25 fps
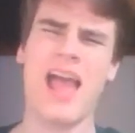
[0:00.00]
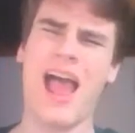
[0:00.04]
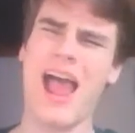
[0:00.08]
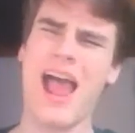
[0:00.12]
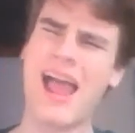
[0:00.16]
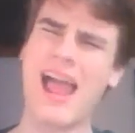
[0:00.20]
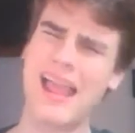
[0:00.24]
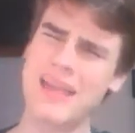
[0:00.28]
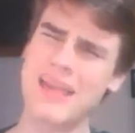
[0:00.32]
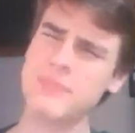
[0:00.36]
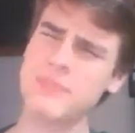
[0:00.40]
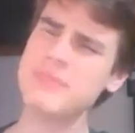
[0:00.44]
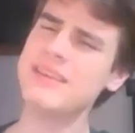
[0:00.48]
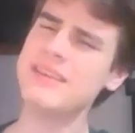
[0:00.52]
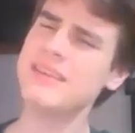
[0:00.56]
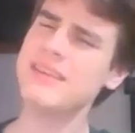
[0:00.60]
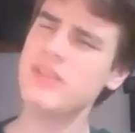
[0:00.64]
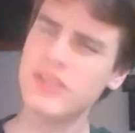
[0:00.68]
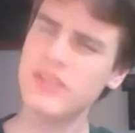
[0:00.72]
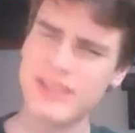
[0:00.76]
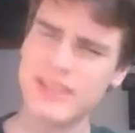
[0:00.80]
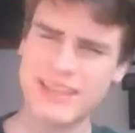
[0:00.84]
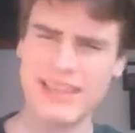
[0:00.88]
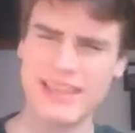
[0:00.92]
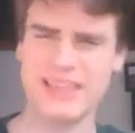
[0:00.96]
I'm
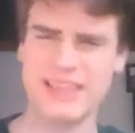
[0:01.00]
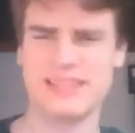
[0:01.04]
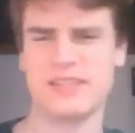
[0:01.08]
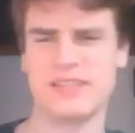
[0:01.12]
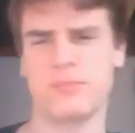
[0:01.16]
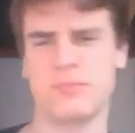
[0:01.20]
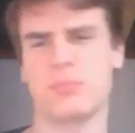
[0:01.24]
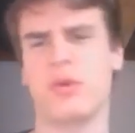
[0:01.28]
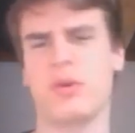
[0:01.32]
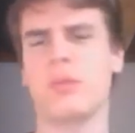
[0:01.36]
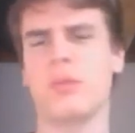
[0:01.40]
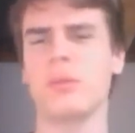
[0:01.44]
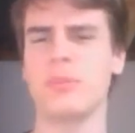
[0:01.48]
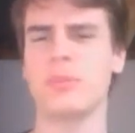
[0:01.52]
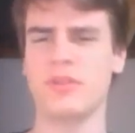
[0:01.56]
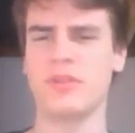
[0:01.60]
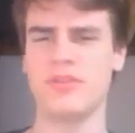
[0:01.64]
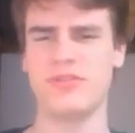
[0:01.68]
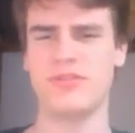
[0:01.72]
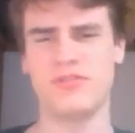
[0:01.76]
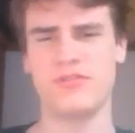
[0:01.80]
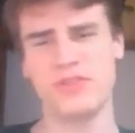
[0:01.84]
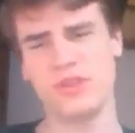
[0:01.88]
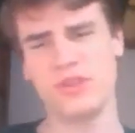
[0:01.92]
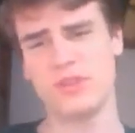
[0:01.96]
gonna guess that probably
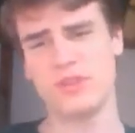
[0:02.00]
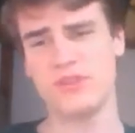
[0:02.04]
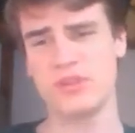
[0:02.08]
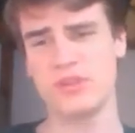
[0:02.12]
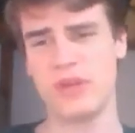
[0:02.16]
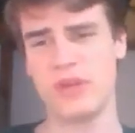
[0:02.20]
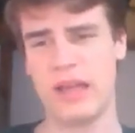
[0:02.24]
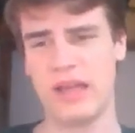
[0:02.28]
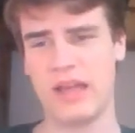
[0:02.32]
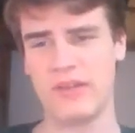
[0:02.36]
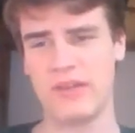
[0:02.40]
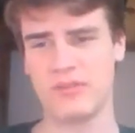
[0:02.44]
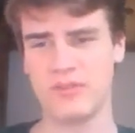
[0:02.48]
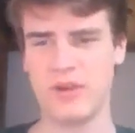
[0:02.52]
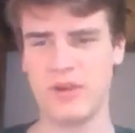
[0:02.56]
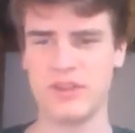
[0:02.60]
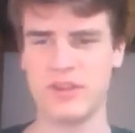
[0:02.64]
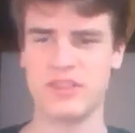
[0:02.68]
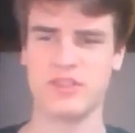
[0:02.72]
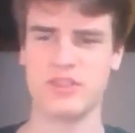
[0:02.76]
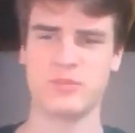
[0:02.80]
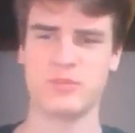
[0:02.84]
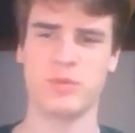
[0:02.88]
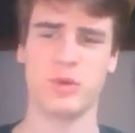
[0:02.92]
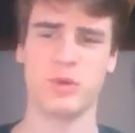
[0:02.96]
few of you have
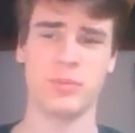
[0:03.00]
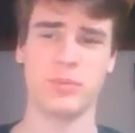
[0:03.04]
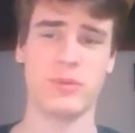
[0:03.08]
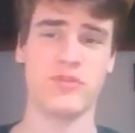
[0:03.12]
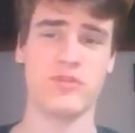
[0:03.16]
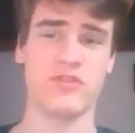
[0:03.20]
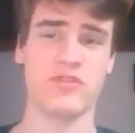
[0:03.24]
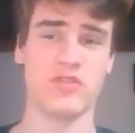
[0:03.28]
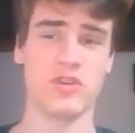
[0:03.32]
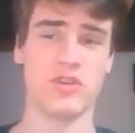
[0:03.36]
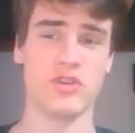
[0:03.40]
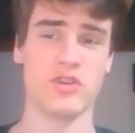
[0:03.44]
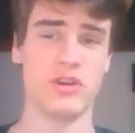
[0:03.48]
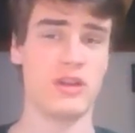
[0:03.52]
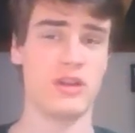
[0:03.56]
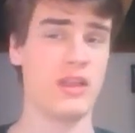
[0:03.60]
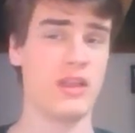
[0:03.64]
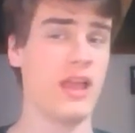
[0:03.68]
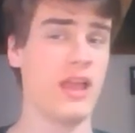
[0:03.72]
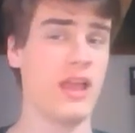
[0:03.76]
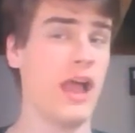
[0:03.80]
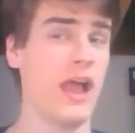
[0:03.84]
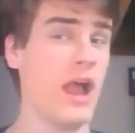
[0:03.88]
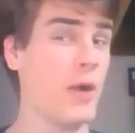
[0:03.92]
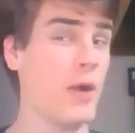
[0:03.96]
read this book before.
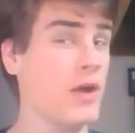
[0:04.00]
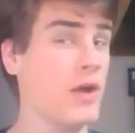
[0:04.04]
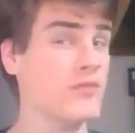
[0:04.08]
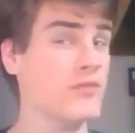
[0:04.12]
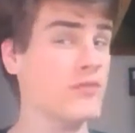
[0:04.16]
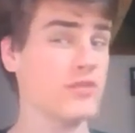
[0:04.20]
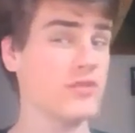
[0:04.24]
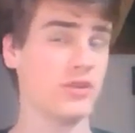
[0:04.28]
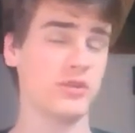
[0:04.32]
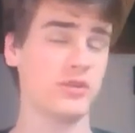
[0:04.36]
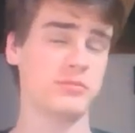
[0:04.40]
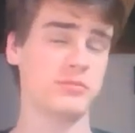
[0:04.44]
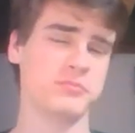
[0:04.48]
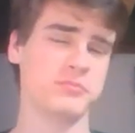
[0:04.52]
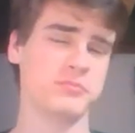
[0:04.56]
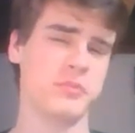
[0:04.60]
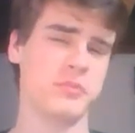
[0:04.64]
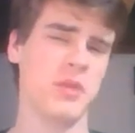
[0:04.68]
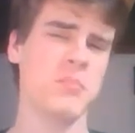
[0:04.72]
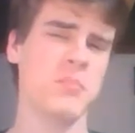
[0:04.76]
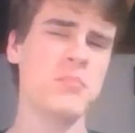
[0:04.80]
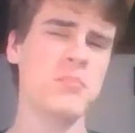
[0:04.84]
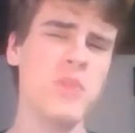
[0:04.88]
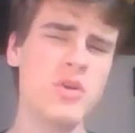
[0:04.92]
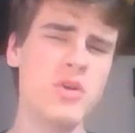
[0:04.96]
However,
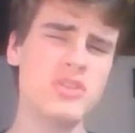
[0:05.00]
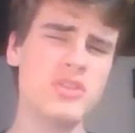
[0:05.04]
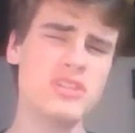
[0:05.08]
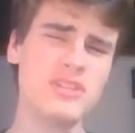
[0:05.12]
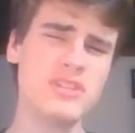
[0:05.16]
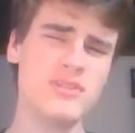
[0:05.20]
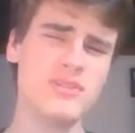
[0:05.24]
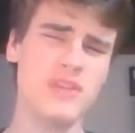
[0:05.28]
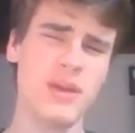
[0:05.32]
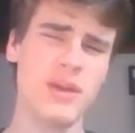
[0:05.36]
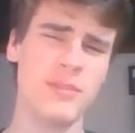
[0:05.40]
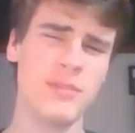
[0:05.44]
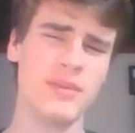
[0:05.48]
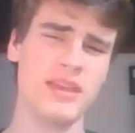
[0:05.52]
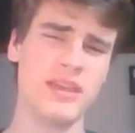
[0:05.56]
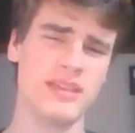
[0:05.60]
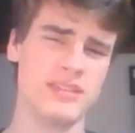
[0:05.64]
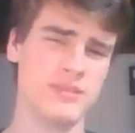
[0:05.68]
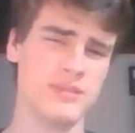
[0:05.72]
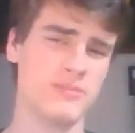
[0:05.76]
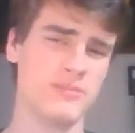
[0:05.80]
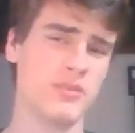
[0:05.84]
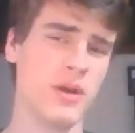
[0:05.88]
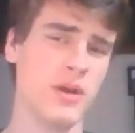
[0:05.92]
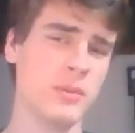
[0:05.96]
most of you, I'm
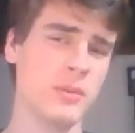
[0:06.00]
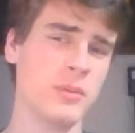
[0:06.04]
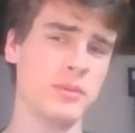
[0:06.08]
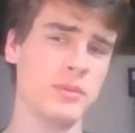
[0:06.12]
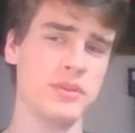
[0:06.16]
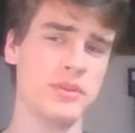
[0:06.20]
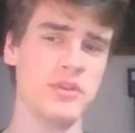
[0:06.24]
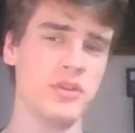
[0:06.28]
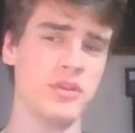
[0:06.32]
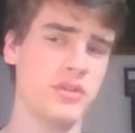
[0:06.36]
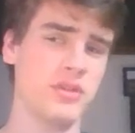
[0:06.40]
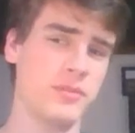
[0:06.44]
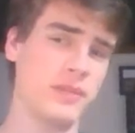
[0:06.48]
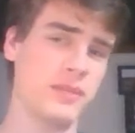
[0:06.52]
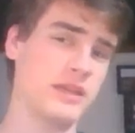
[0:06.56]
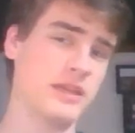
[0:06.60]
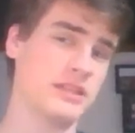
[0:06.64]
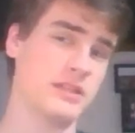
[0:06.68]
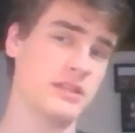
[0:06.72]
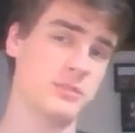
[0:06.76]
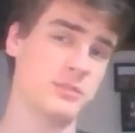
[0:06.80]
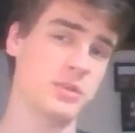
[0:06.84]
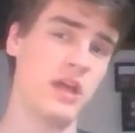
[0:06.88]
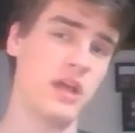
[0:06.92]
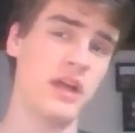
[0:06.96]
guessing, probably know the
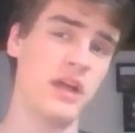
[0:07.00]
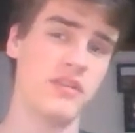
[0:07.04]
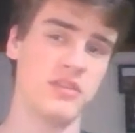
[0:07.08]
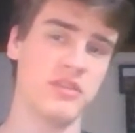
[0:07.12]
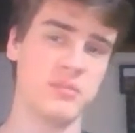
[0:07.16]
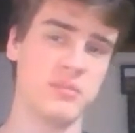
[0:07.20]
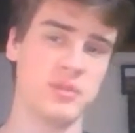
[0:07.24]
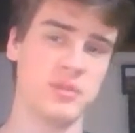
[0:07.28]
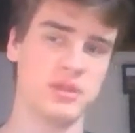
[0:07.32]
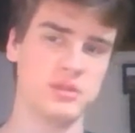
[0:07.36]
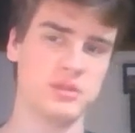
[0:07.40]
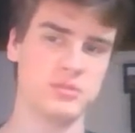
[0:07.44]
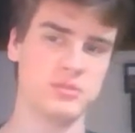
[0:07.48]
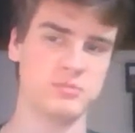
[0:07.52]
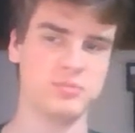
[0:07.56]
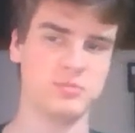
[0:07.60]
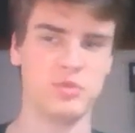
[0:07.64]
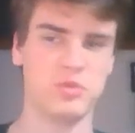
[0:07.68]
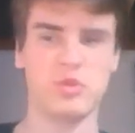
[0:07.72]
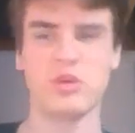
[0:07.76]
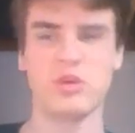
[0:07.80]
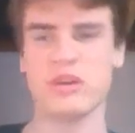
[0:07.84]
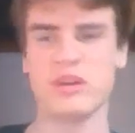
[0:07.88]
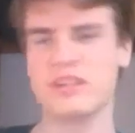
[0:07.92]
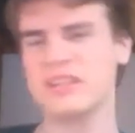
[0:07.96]
basic plot of the book,
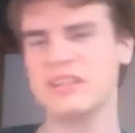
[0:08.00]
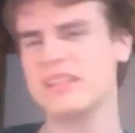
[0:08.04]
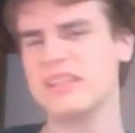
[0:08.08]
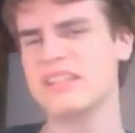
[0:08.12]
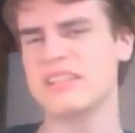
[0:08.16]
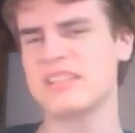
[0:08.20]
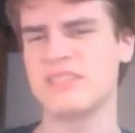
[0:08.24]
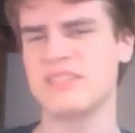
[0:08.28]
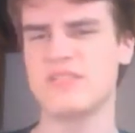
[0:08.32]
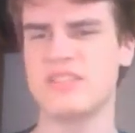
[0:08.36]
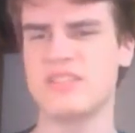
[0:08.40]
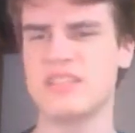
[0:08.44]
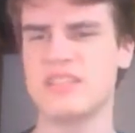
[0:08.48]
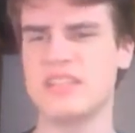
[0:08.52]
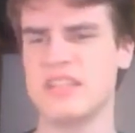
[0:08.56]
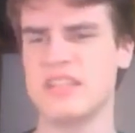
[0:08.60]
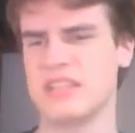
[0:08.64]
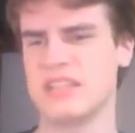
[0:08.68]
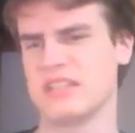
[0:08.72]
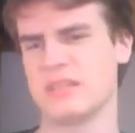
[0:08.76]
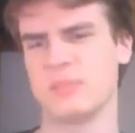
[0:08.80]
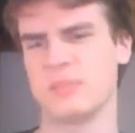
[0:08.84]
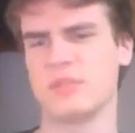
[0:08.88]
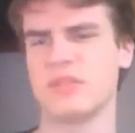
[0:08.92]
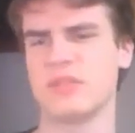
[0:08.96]
or at least have
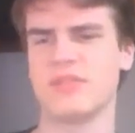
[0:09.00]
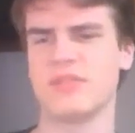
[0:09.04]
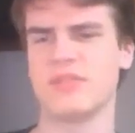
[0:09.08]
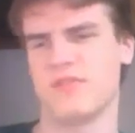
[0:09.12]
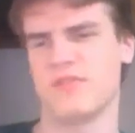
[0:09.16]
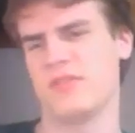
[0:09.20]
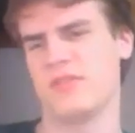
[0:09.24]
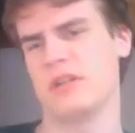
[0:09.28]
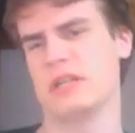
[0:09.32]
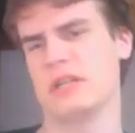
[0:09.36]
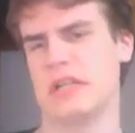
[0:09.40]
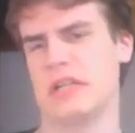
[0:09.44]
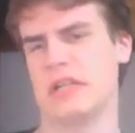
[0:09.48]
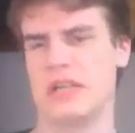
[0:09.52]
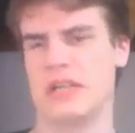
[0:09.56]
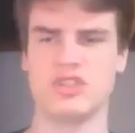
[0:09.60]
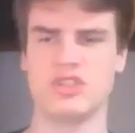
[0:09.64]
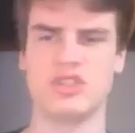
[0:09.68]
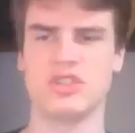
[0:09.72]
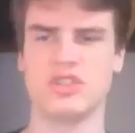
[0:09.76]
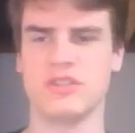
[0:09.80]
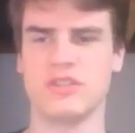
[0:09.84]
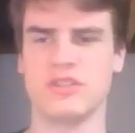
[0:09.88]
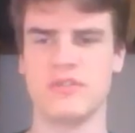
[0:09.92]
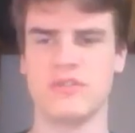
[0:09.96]
seen some different
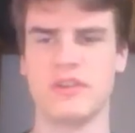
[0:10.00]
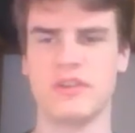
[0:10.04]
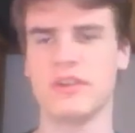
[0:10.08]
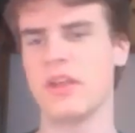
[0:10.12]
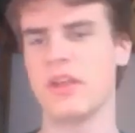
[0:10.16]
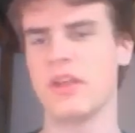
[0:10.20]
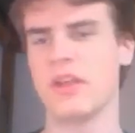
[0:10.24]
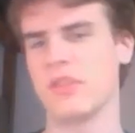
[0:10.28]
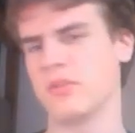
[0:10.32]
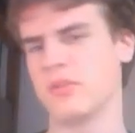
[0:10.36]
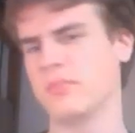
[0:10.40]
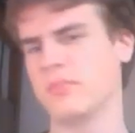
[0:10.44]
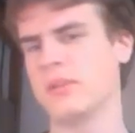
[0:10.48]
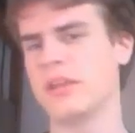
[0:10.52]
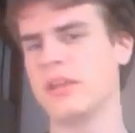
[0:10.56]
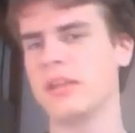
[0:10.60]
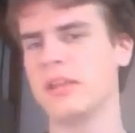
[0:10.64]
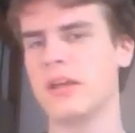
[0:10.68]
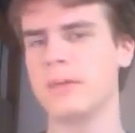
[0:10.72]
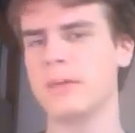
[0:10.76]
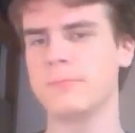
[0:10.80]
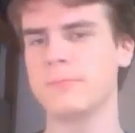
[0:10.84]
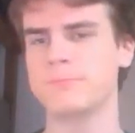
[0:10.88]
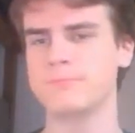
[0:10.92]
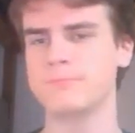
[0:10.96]
variations of it in other
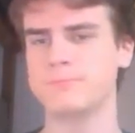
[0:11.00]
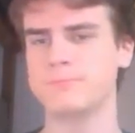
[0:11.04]
media.